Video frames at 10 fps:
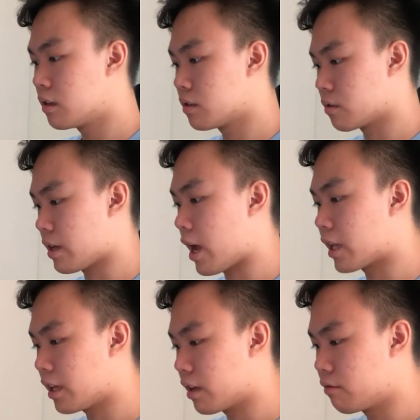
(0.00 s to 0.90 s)
So yeah, I
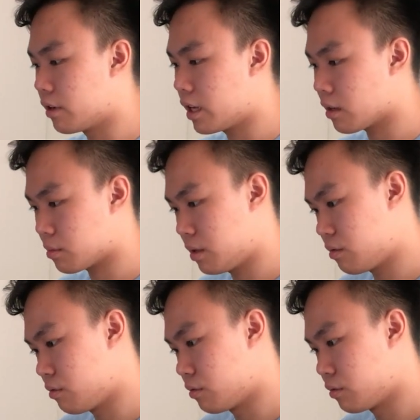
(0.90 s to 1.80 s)
think it really helps me
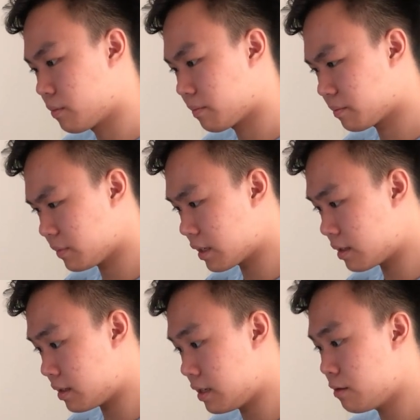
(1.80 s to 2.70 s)
to
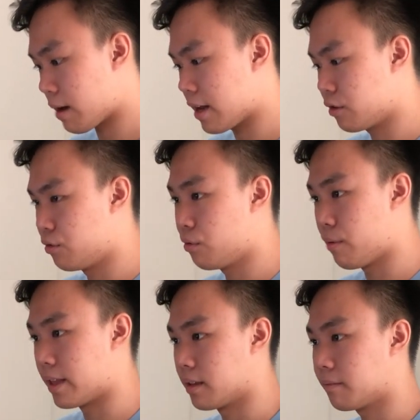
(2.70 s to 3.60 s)
see what I need to do when.